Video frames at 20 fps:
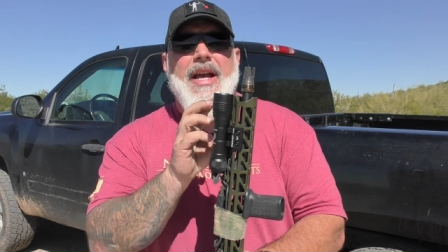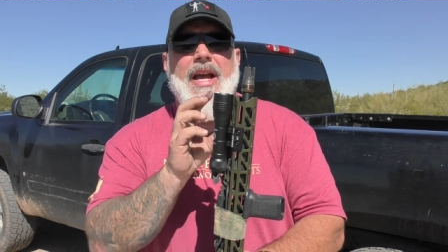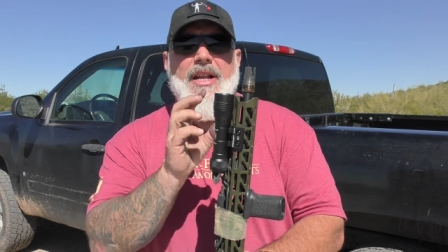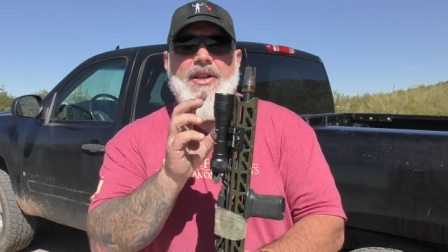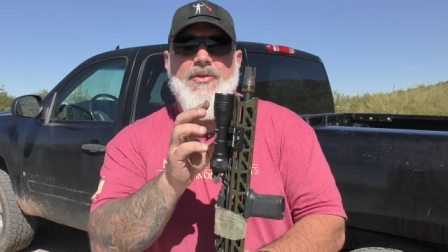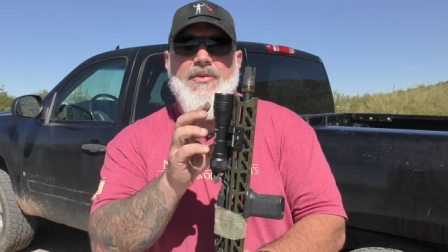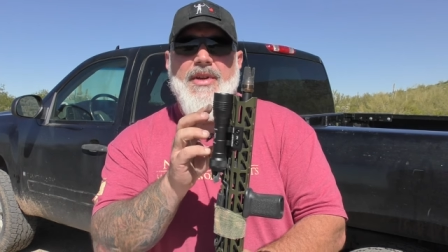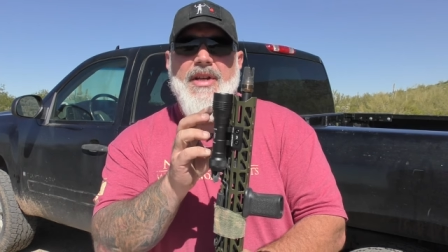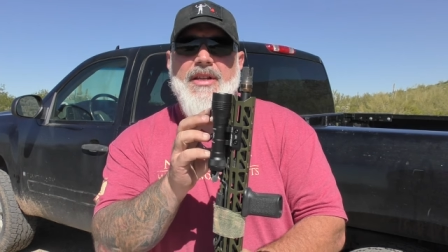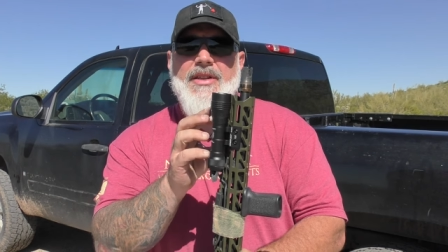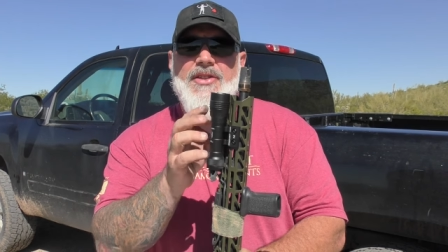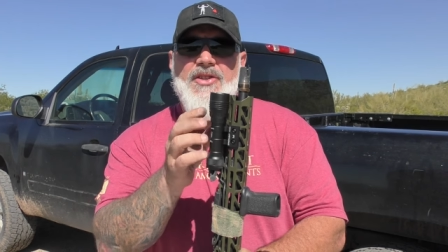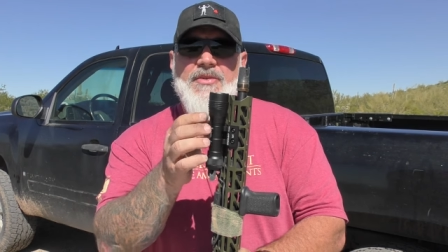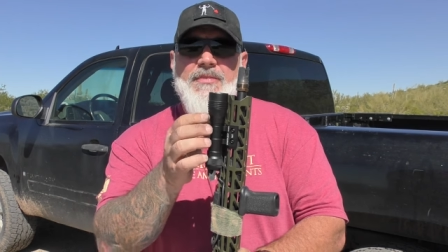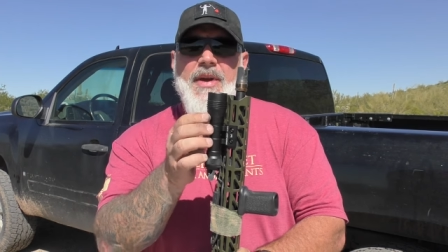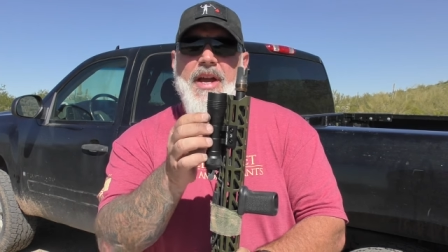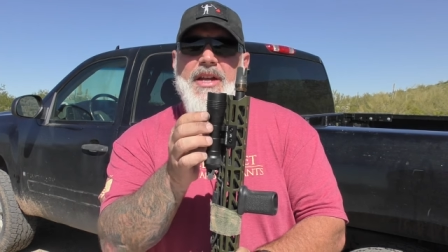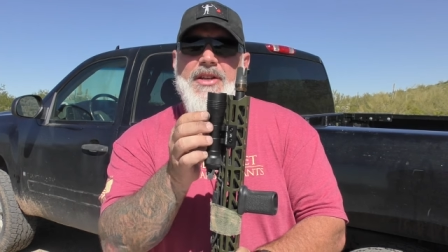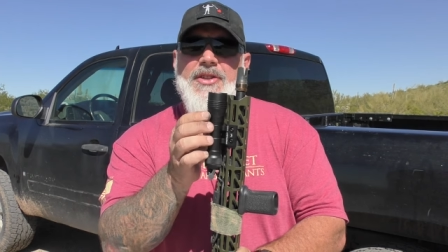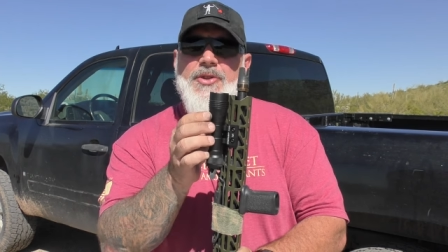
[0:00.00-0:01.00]
and you need the
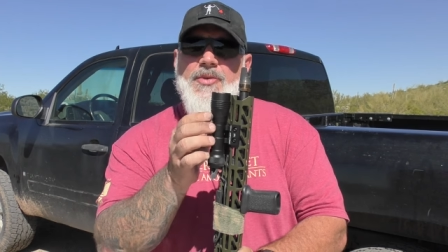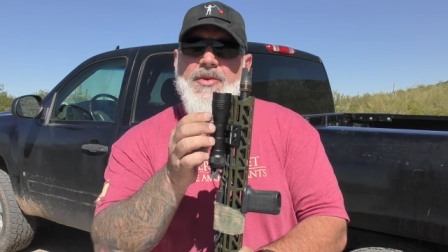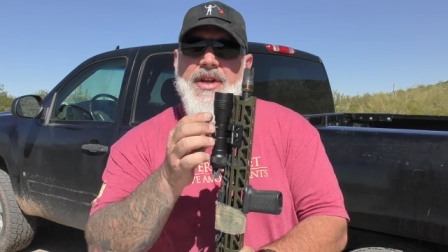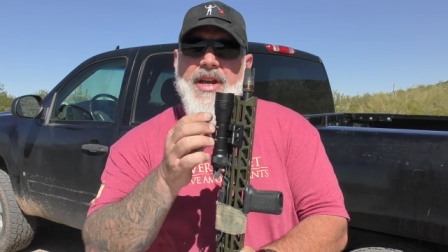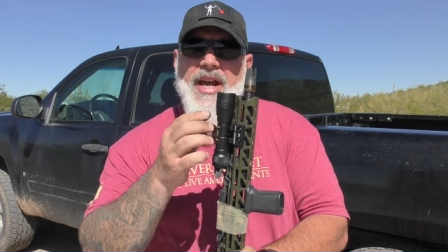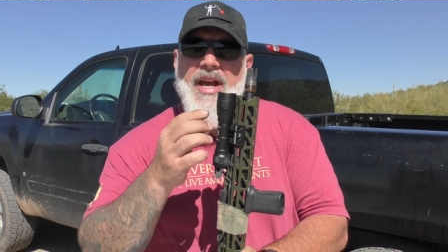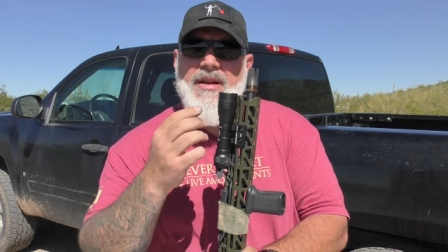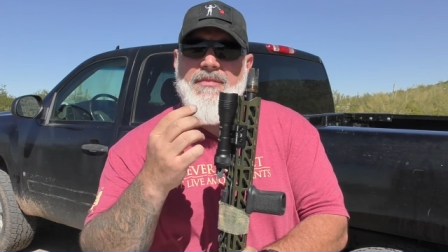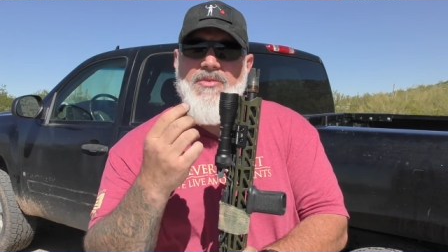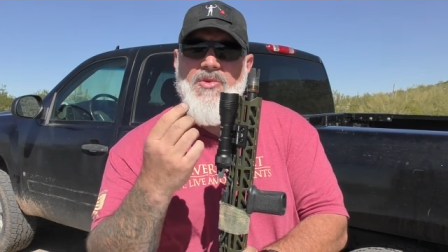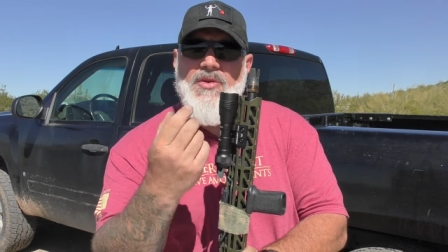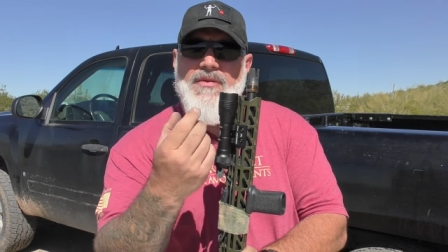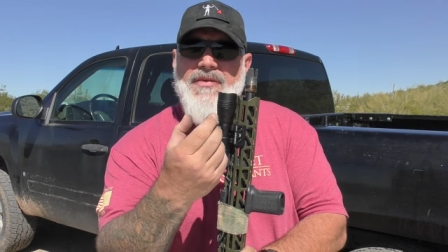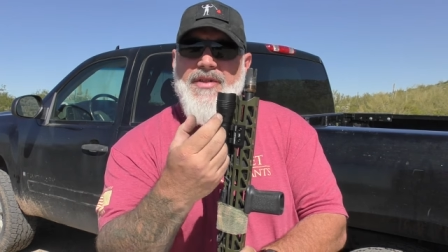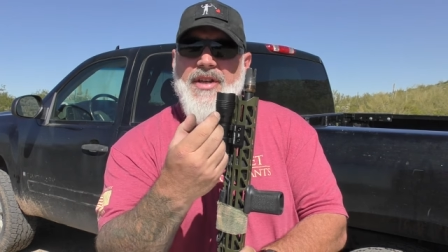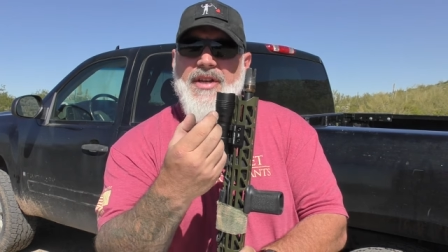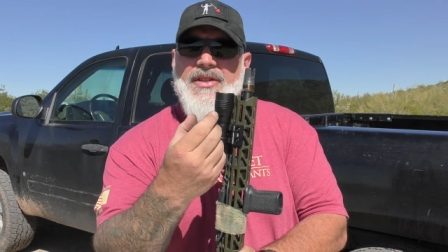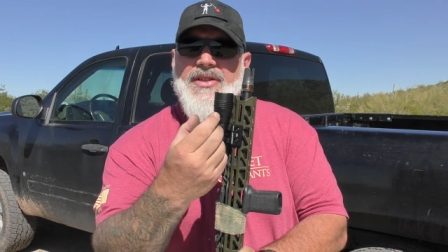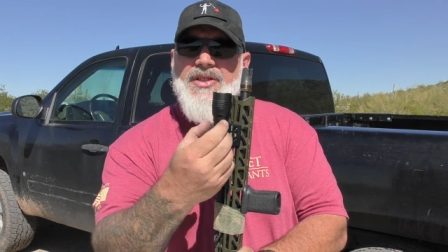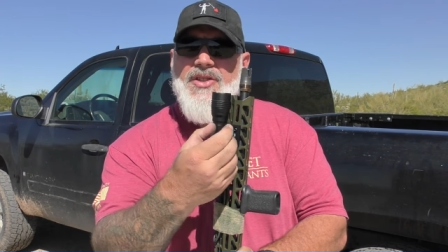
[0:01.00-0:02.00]
space, you can
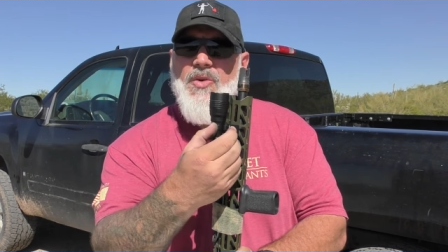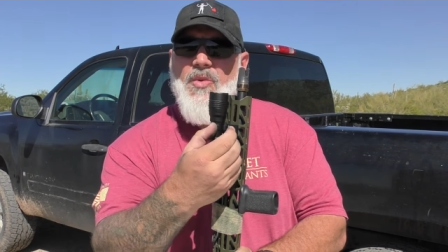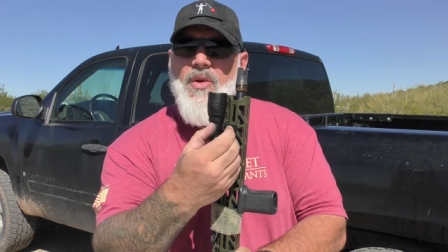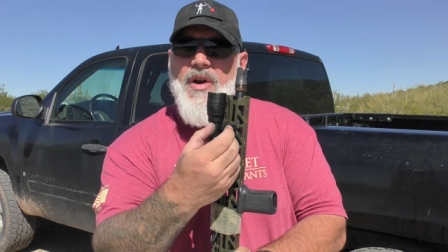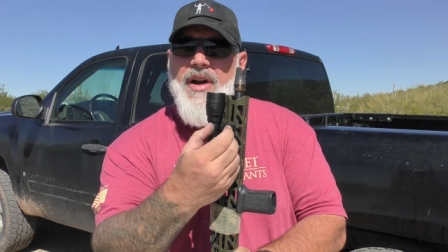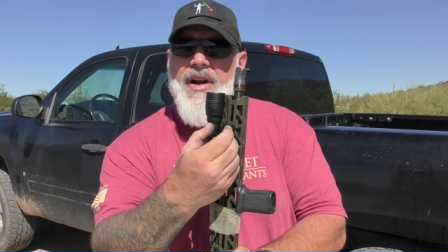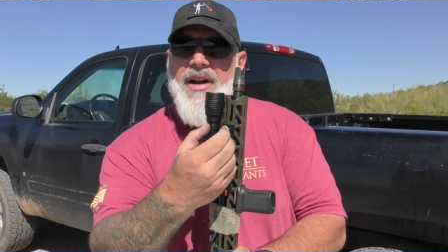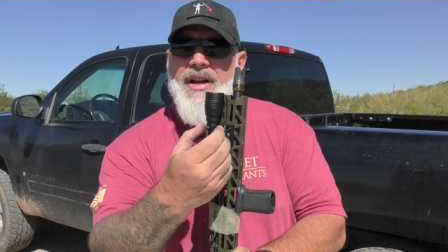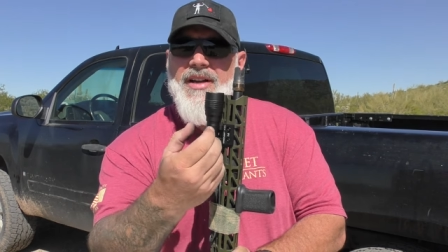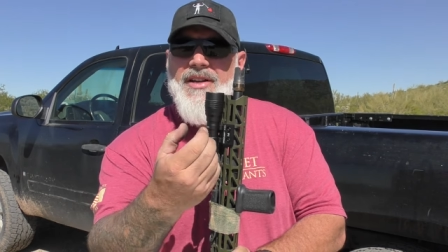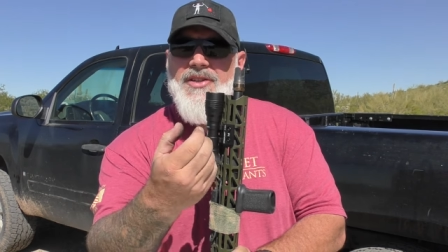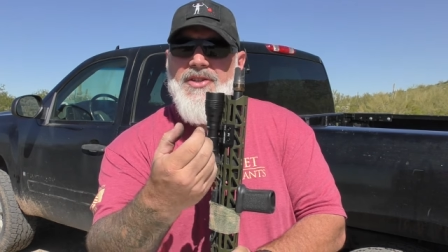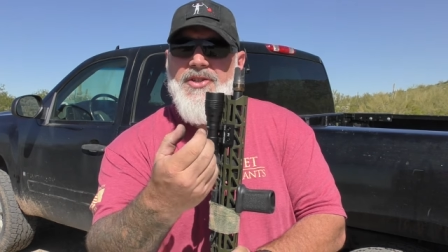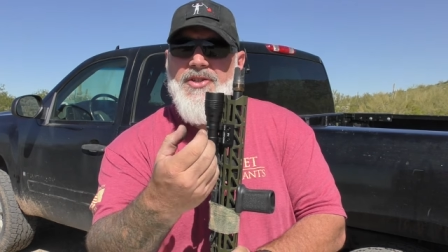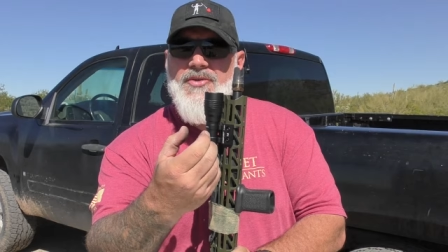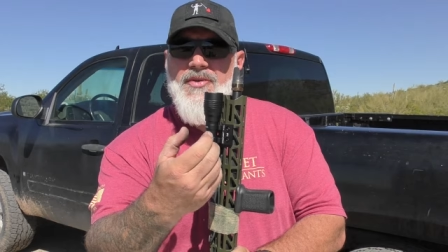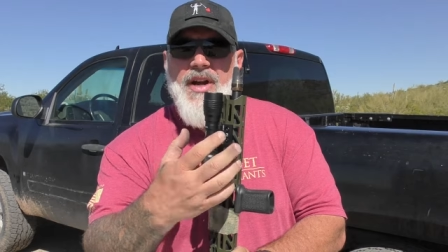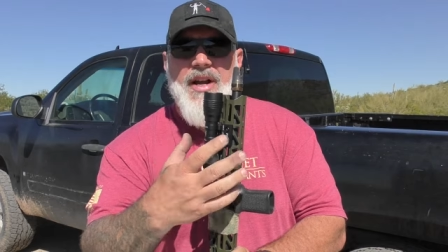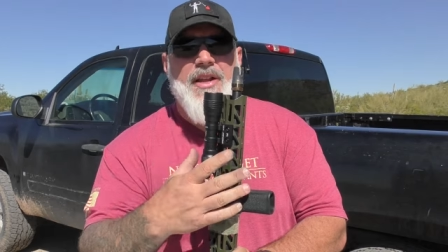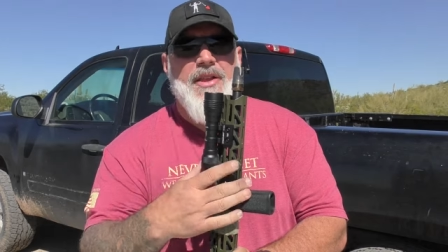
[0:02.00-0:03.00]
move this to where it is
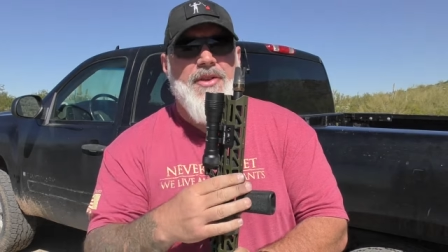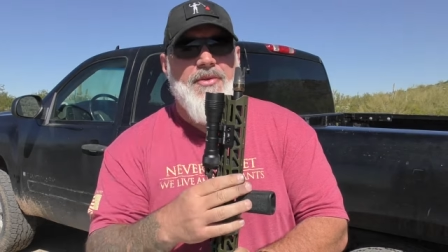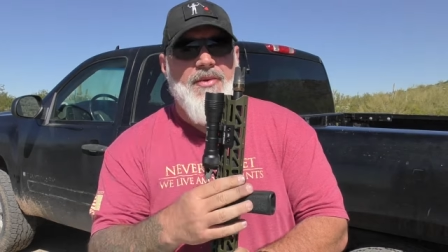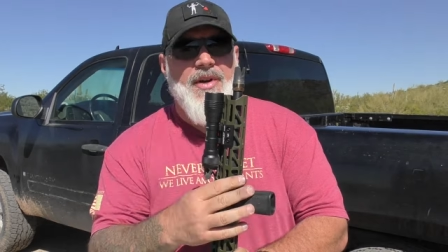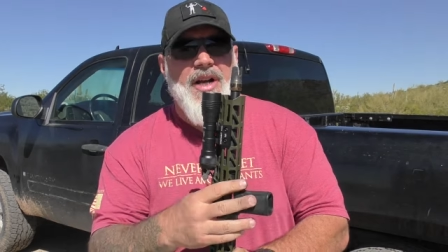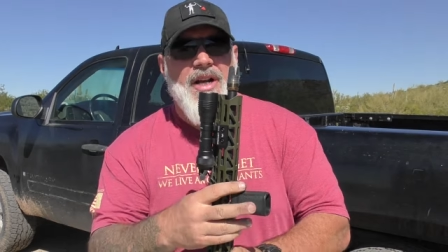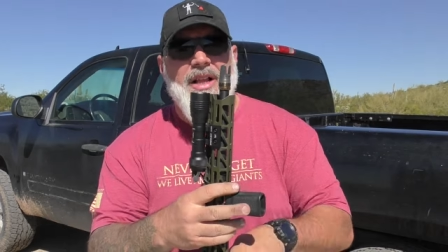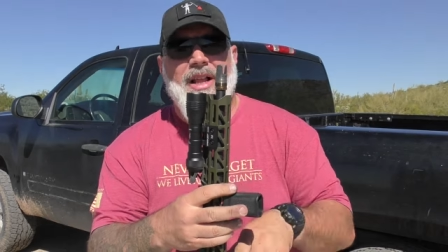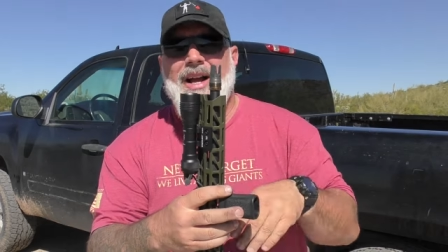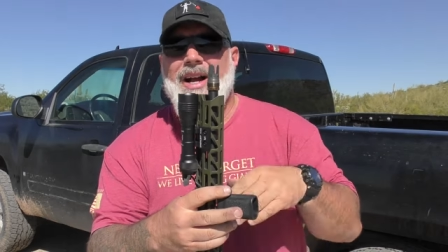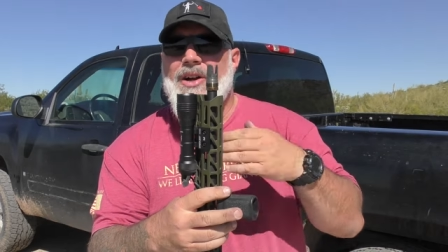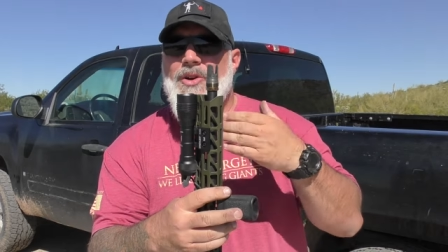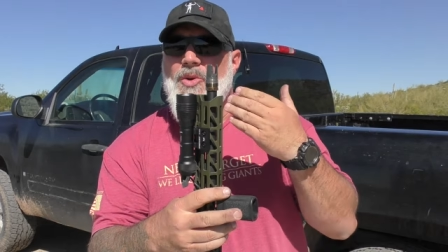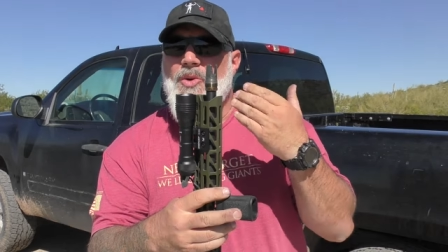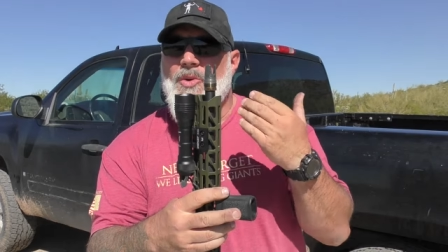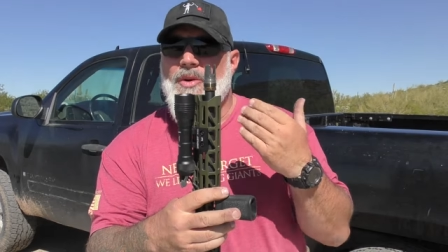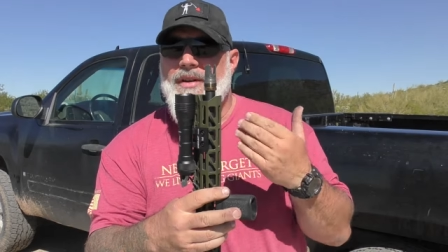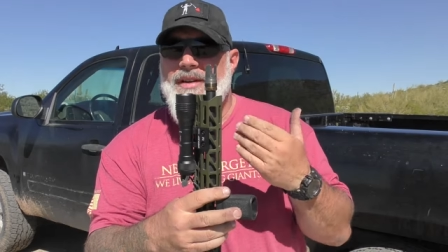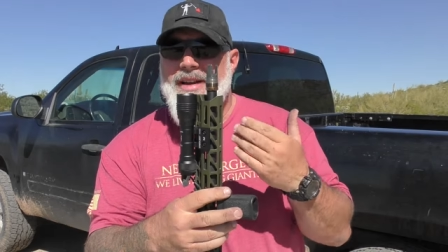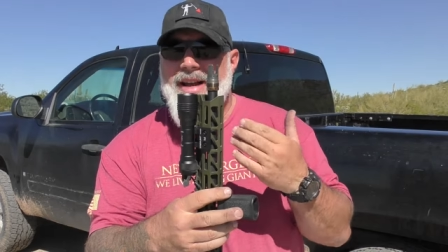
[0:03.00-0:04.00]
straight three o'clock
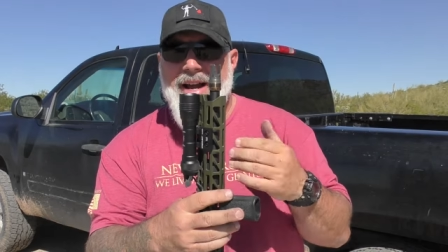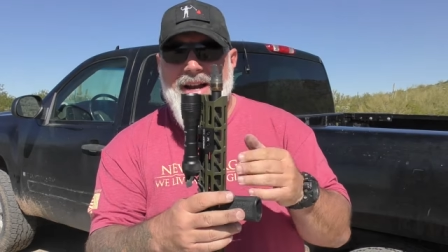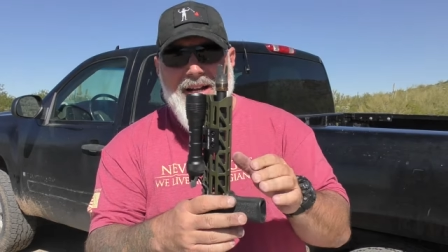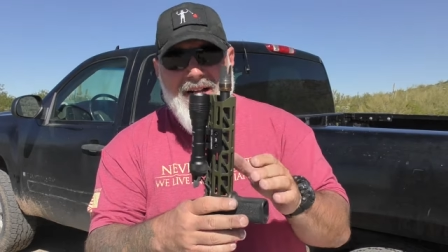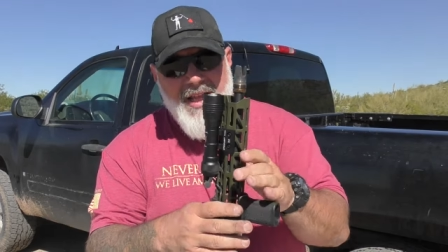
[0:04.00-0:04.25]
or nine